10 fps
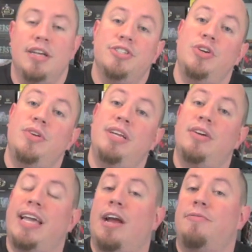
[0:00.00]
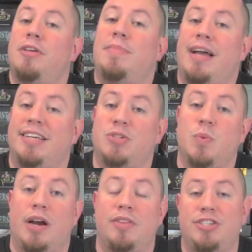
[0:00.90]
So you need to carefully balance
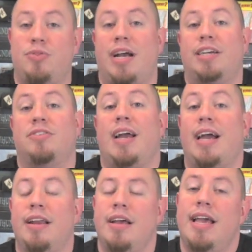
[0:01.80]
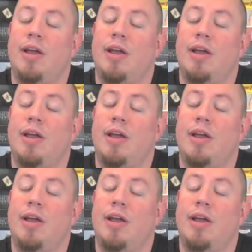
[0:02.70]
where these tracks are at